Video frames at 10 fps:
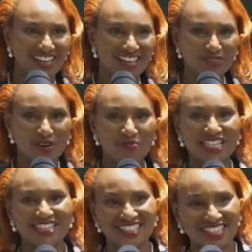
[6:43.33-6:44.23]
from a
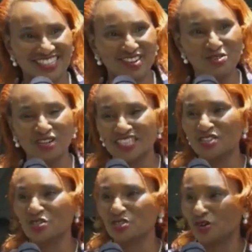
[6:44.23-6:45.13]
citizen who
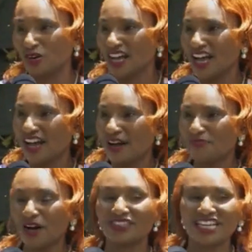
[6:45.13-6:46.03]
wanted to know
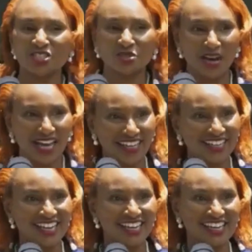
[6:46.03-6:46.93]
about the soil
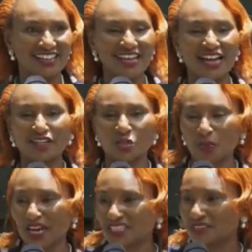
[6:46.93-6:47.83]
in their
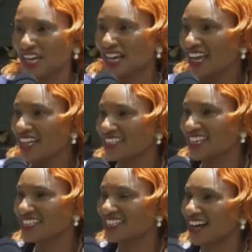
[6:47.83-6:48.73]
respective, is
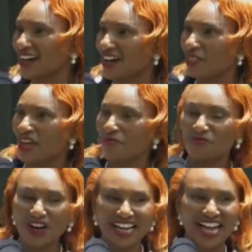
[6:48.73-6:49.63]
it
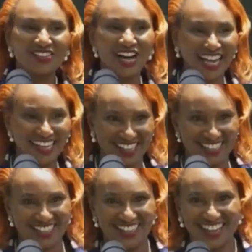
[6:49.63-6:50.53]
Mfagano
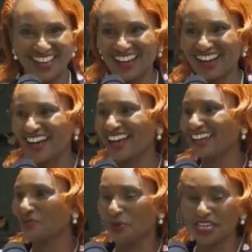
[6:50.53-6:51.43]
Island
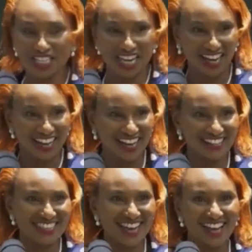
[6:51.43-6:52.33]
in Bita?
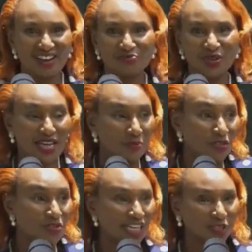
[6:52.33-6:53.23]
And I've been able
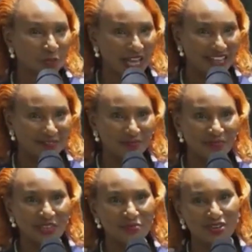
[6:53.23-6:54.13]
to explain,
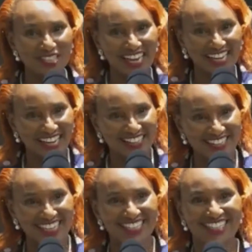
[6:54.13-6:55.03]
because I can
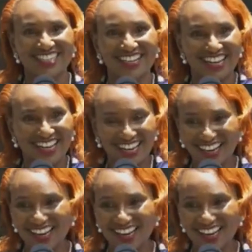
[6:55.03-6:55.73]
read